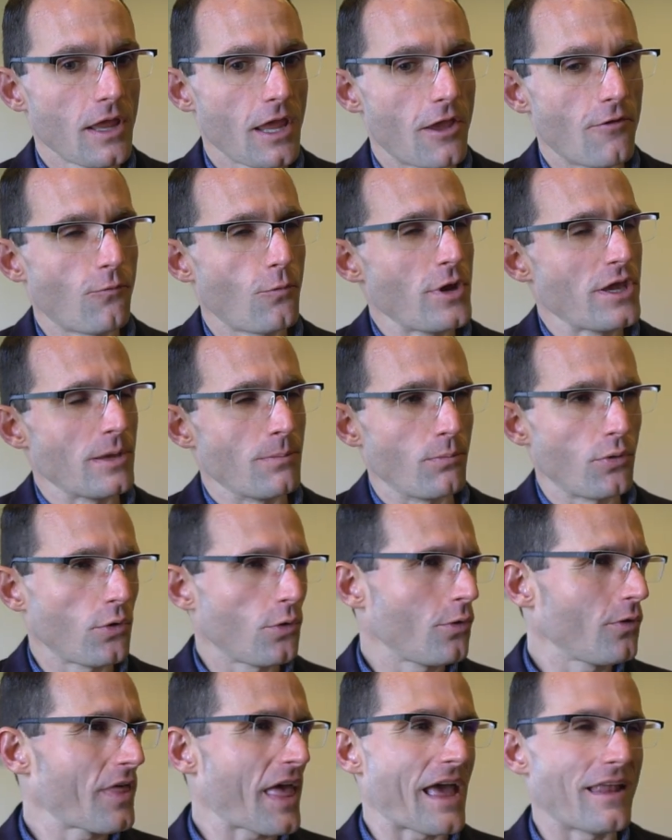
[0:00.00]
If we can
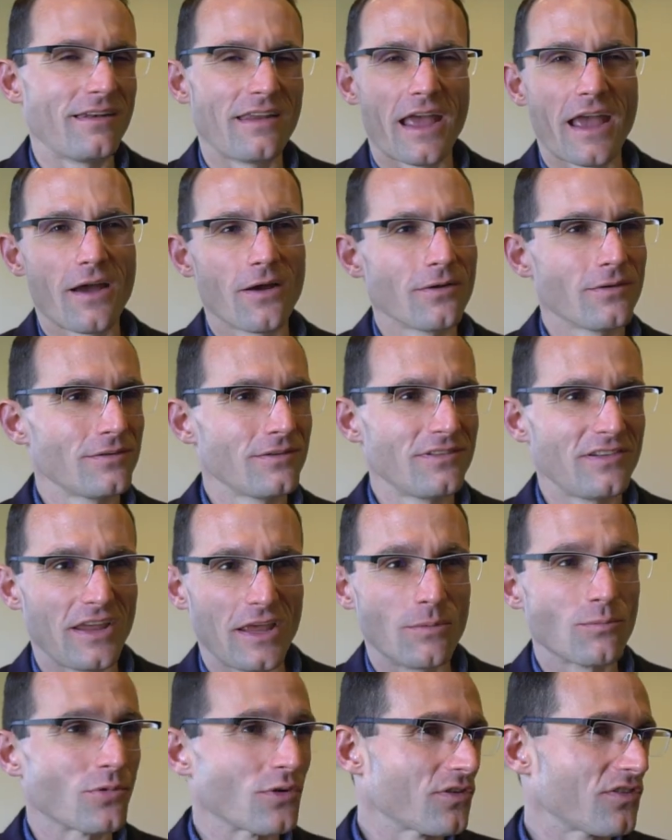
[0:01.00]
pull that down
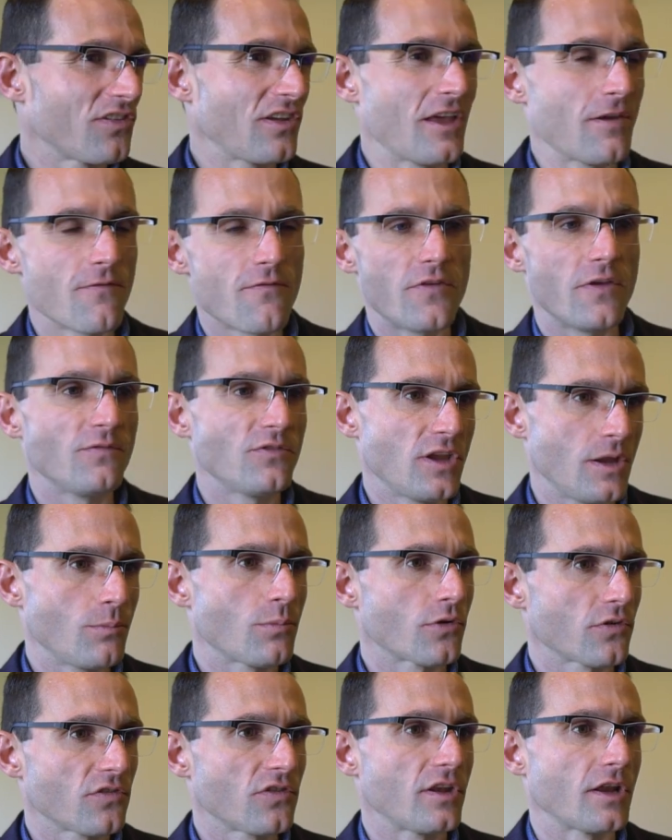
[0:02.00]
ten percent, fifteen
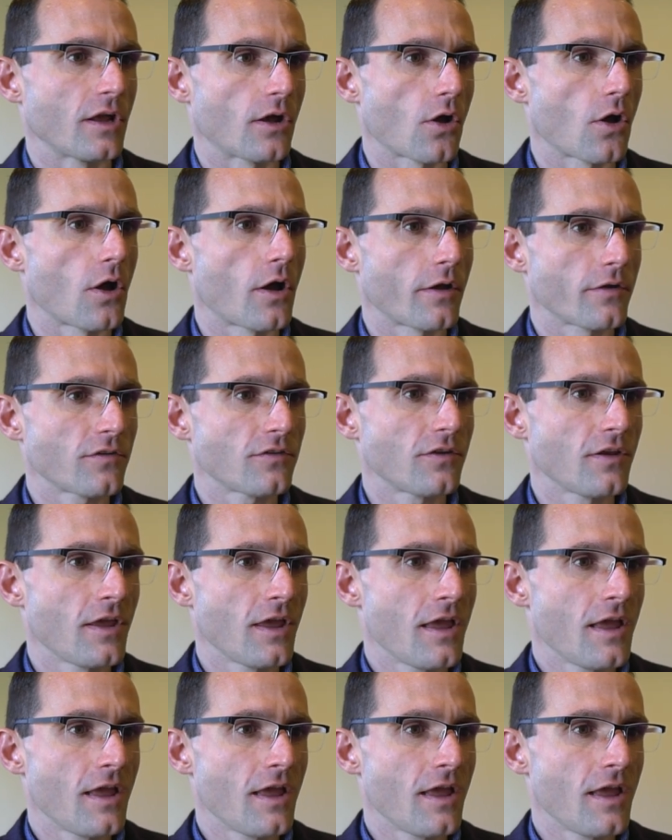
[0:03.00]
percent in cost,